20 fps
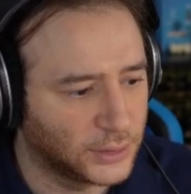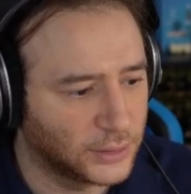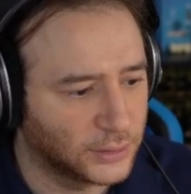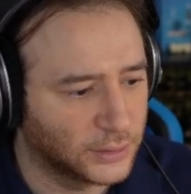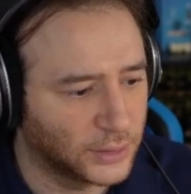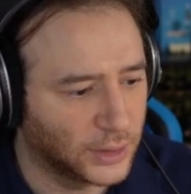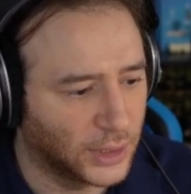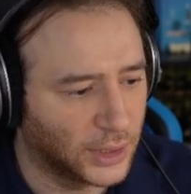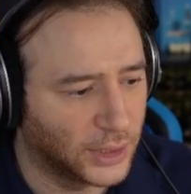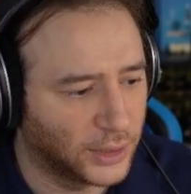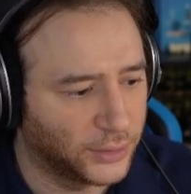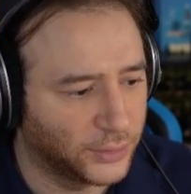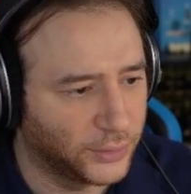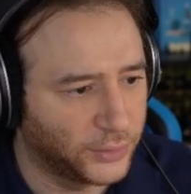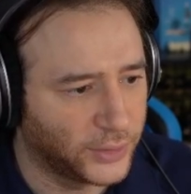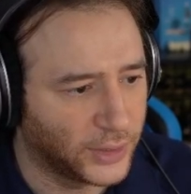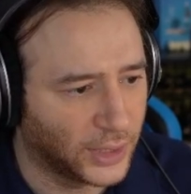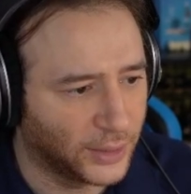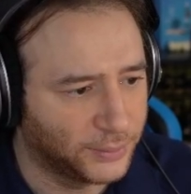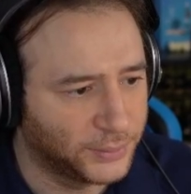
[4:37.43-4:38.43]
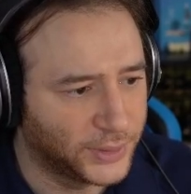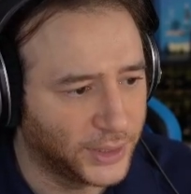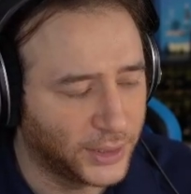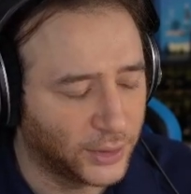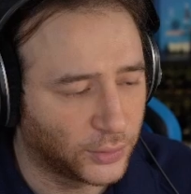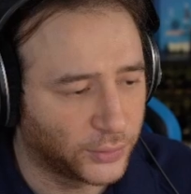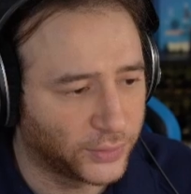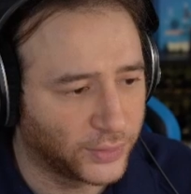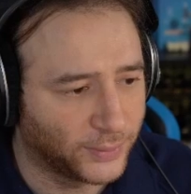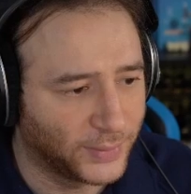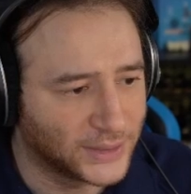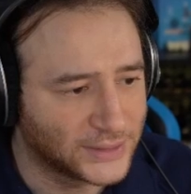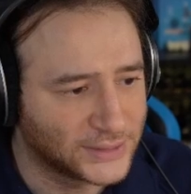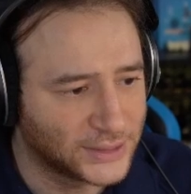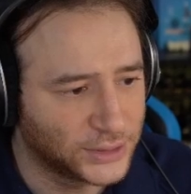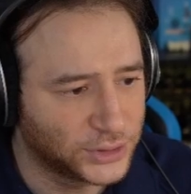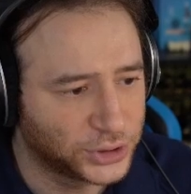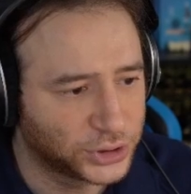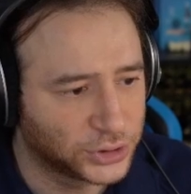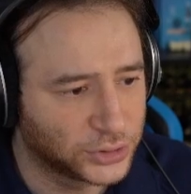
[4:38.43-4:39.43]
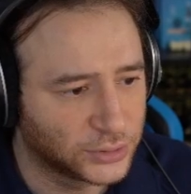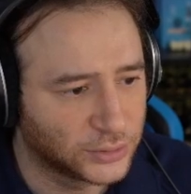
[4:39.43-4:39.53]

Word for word: Uh, the update or the message